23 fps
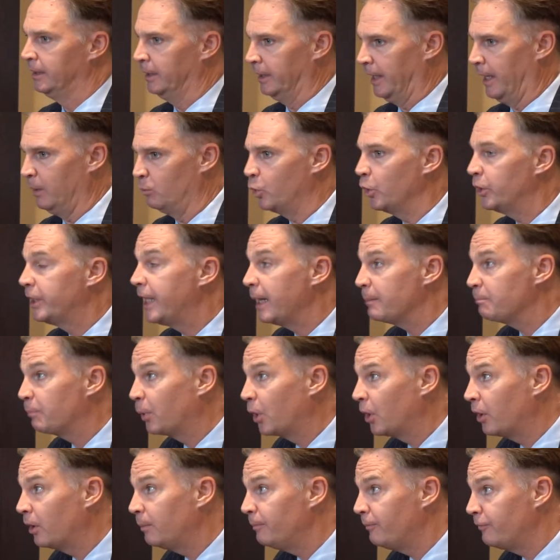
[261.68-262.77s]
it would get
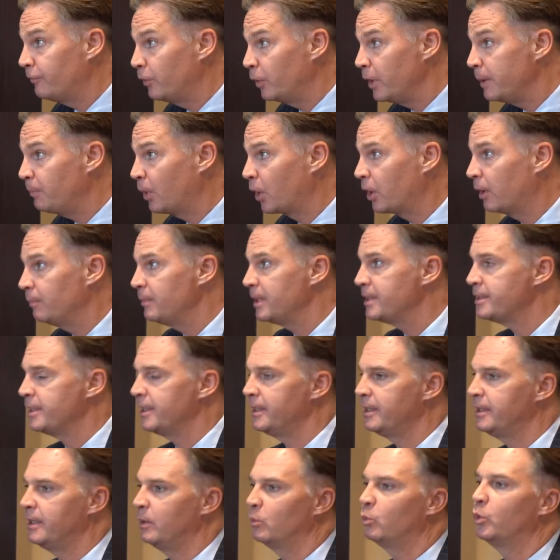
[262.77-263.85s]
fully
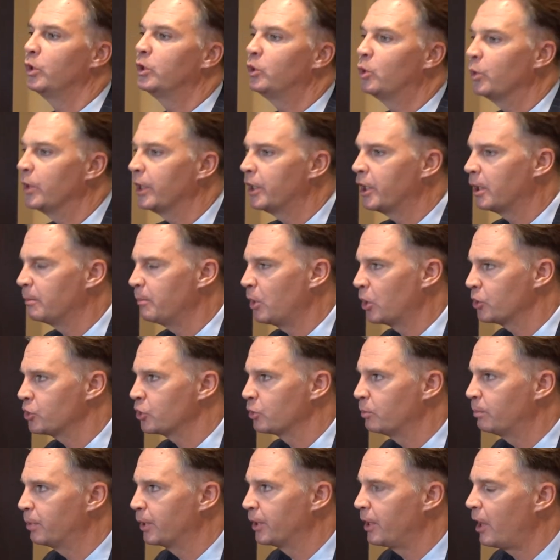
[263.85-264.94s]
permitted, it would go to
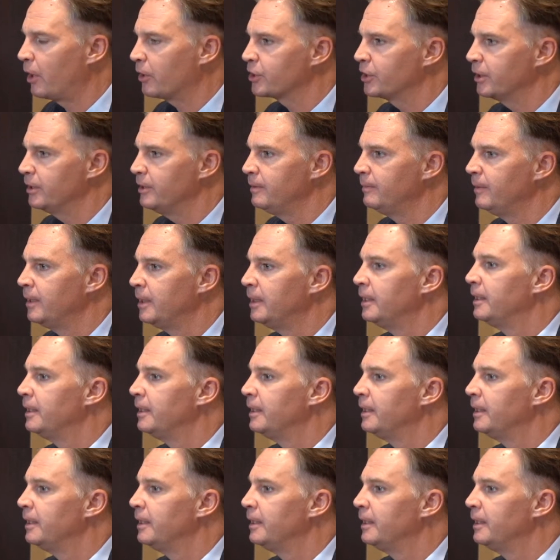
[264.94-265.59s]
commercial production.